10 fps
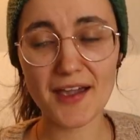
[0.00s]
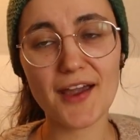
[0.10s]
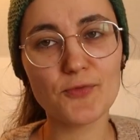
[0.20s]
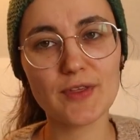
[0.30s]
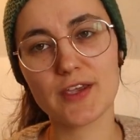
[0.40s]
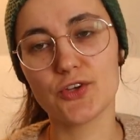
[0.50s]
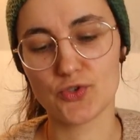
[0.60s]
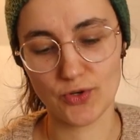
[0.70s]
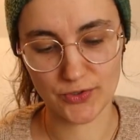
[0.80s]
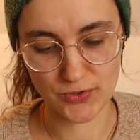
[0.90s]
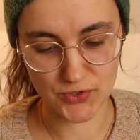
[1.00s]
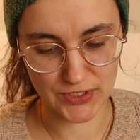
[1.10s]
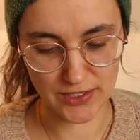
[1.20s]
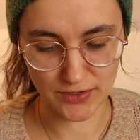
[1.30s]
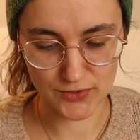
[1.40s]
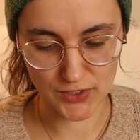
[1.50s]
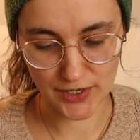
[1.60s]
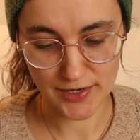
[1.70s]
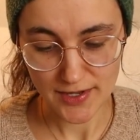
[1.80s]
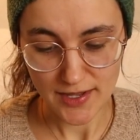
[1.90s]
I really enjoyed crocheting those
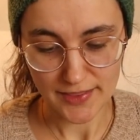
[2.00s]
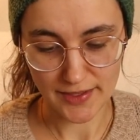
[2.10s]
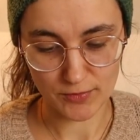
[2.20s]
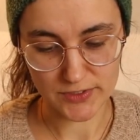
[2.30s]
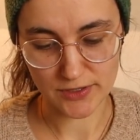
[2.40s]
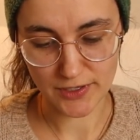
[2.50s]
on. That was a